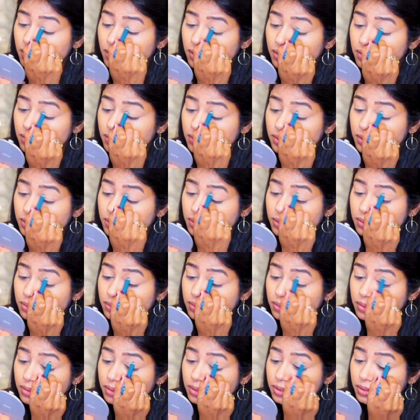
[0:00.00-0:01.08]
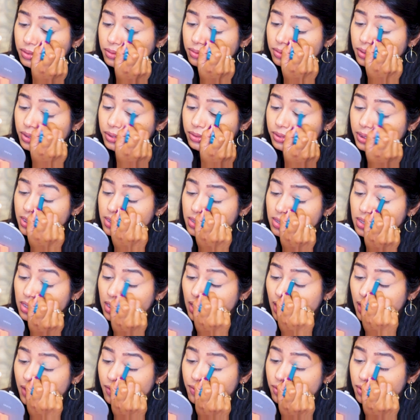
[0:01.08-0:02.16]
So you can
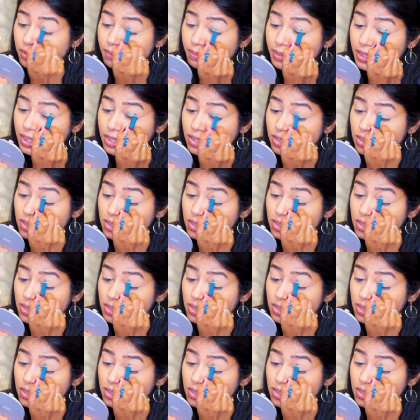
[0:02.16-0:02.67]
see I would be